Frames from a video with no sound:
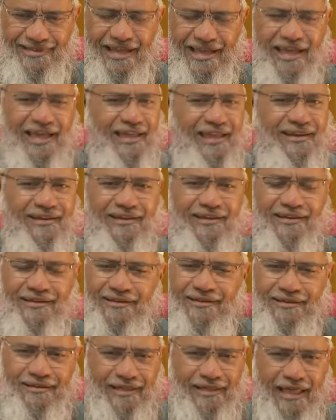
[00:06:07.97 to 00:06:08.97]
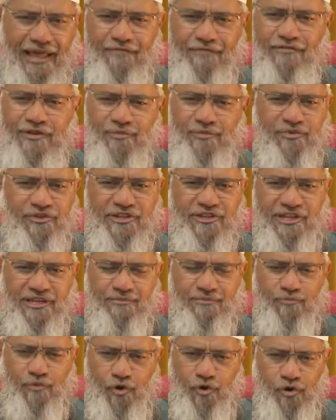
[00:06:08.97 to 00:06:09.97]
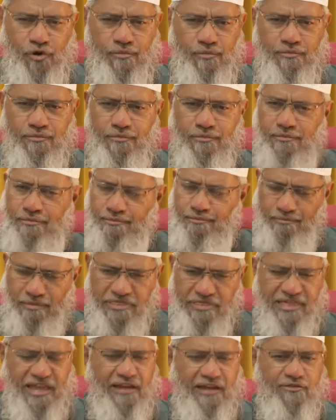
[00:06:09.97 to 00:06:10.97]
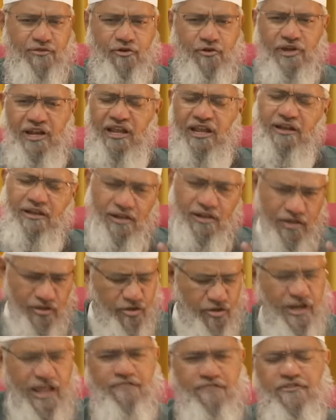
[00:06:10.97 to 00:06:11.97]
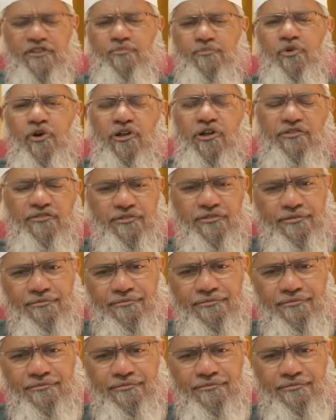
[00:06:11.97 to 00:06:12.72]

And every Muslim home, besides the Quran, should have this book also.